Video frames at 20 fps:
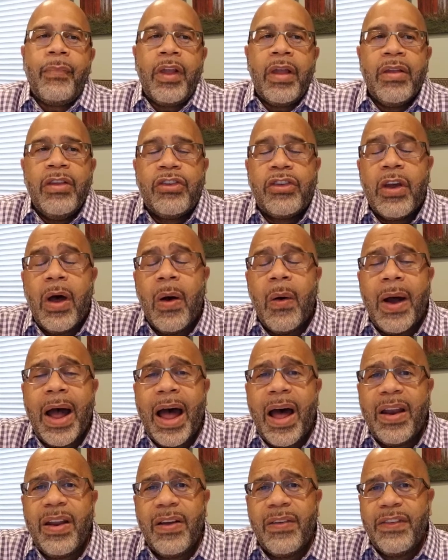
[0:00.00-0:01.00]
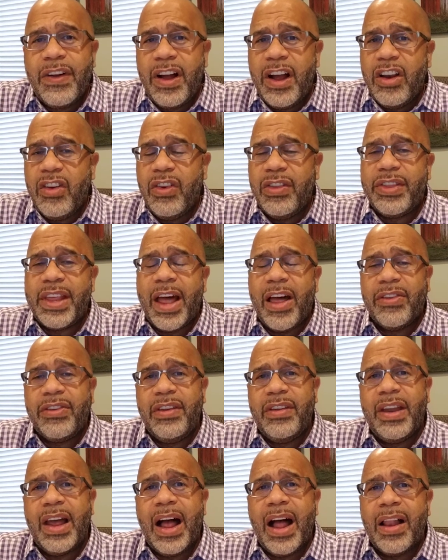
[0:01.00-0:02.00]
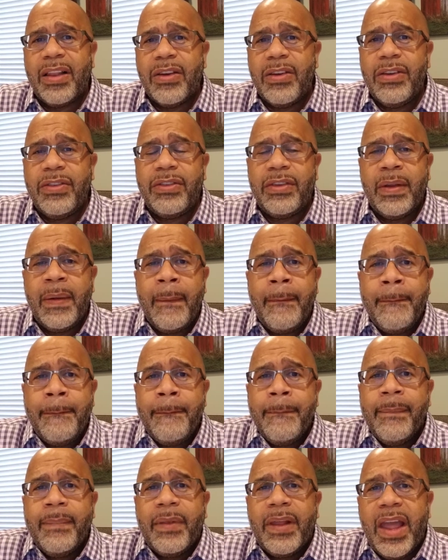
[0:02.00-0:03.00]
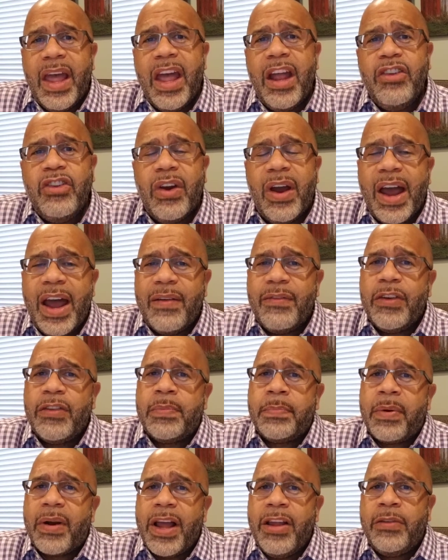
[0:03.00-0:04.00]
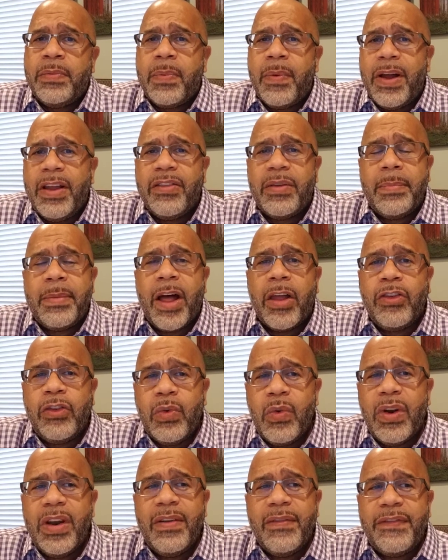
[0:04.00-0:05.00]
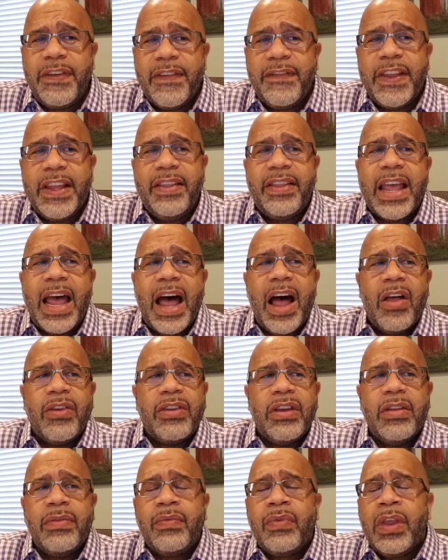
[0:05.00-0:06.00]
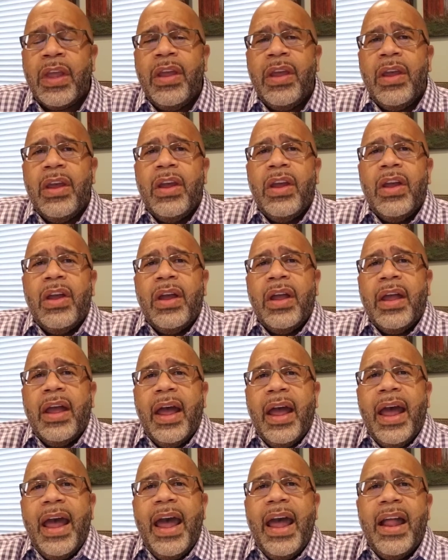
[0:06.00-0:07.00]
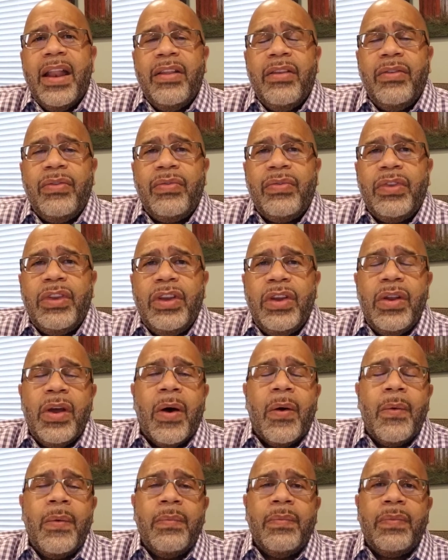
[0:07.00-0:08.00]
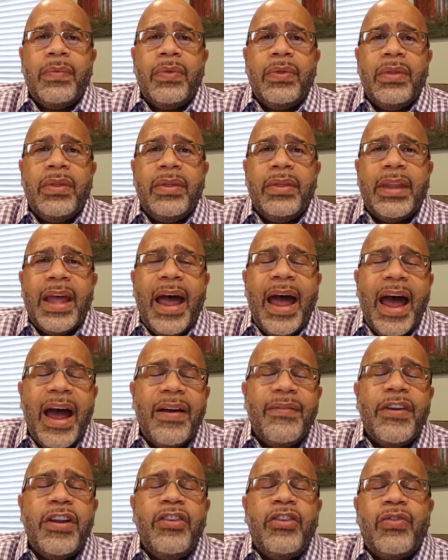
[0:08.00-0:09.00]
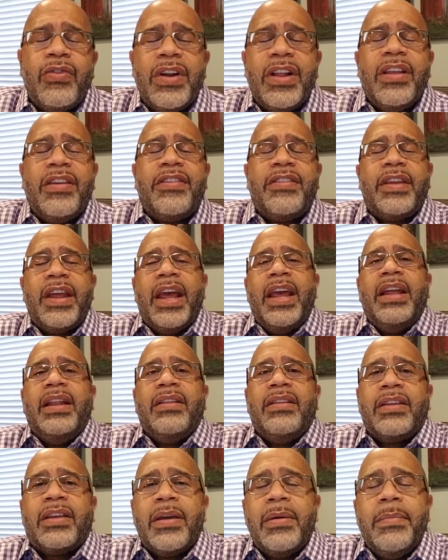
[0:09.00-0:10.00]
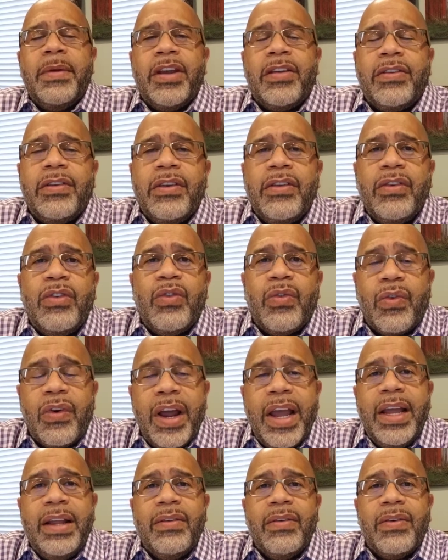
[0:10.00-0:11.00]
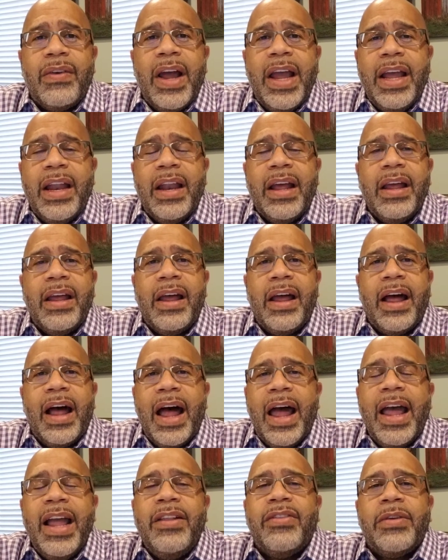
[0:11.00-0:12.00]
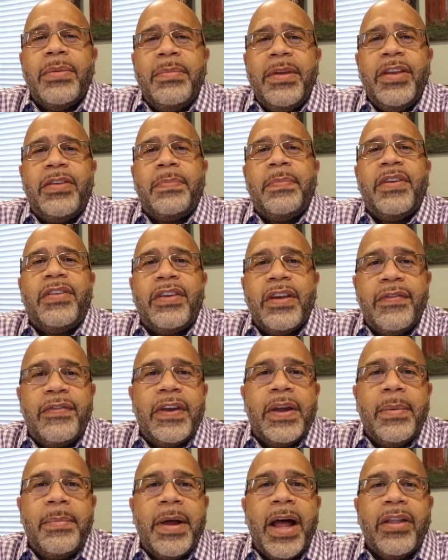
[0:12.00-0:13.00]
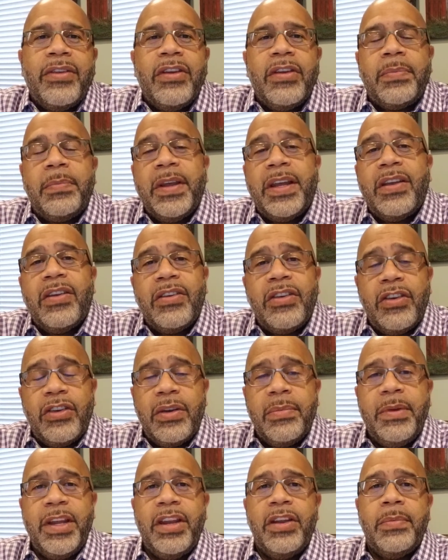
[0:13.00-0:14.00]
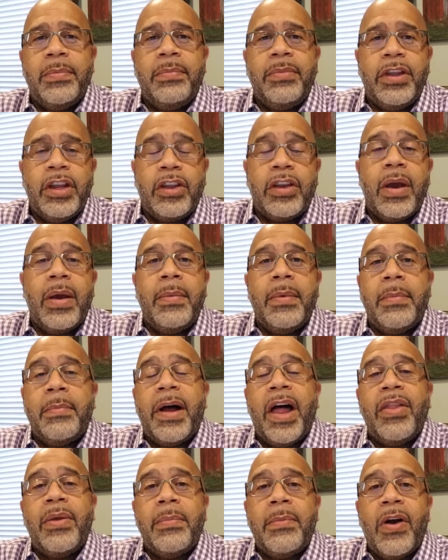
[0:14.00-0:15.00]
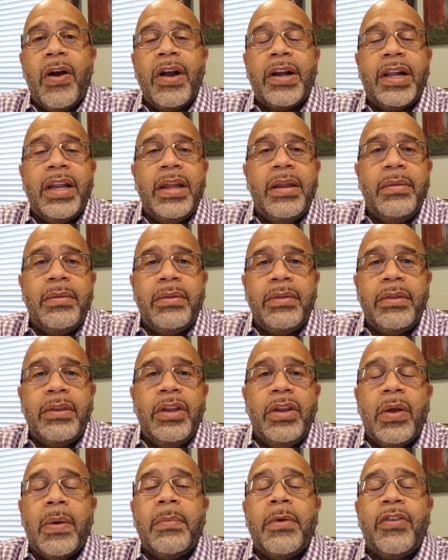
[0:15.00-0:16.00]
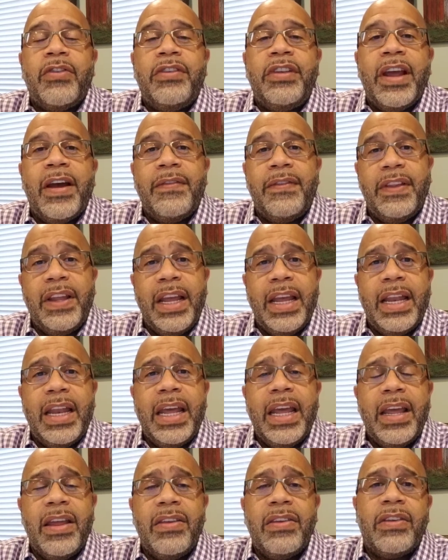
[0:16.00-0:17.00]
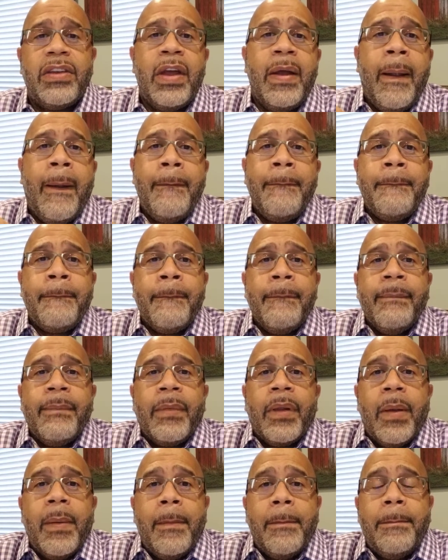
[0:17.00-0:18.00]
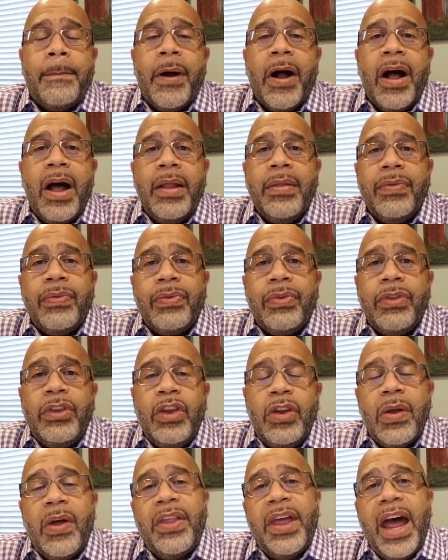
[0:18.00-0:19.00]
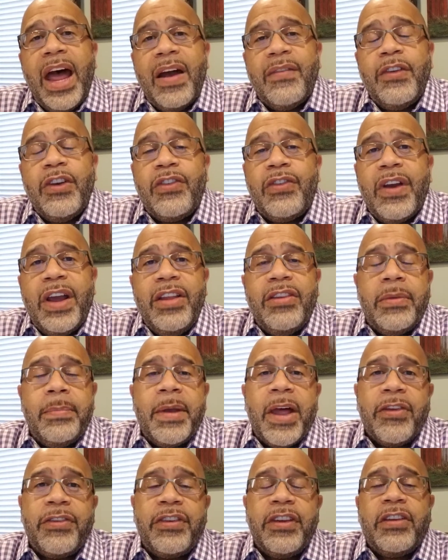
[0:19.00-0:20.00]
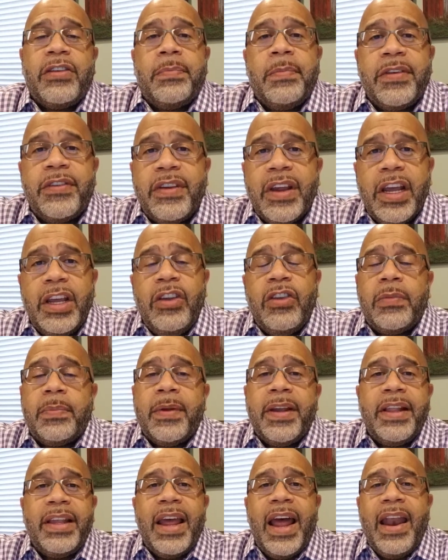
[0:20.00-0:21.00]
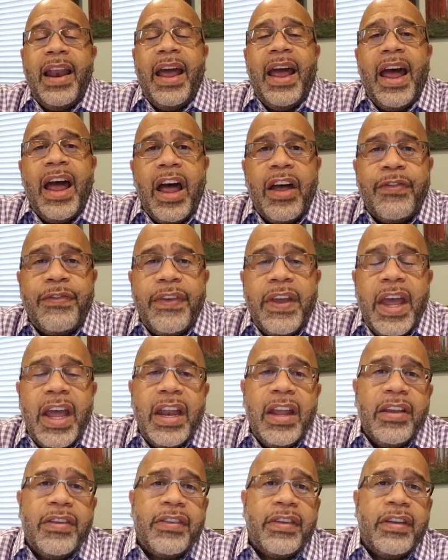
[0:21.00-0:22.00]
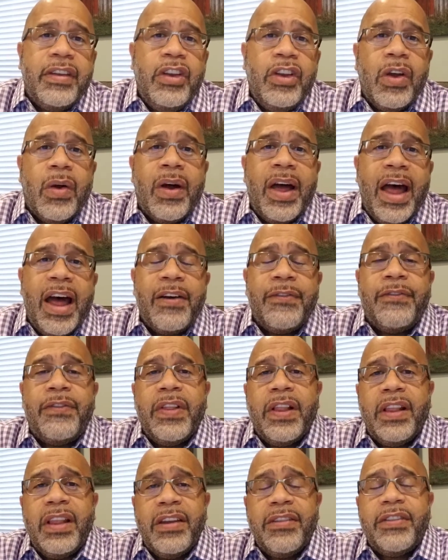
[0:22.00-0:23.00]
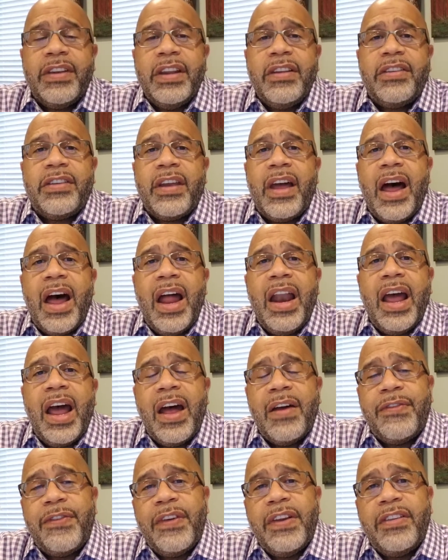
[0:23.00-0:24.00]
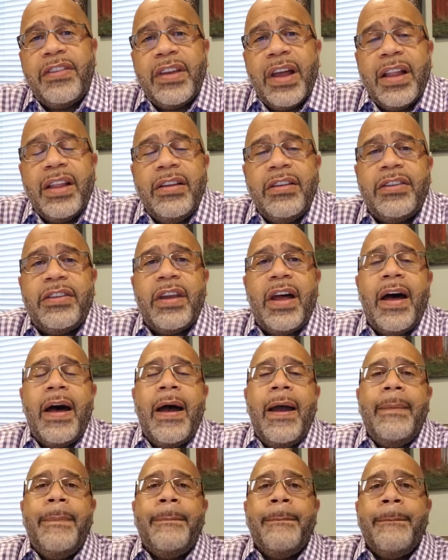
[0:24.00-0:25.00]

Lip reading: So out of $100,000, and your average price point is about 250,000, and the average real estate commission rate, right? And I hate to be specific about this because it should be determined by the market, and most definitely it is. But the average rate is about 6%. You split that in half, and it's half for the listing side, half for the selling side.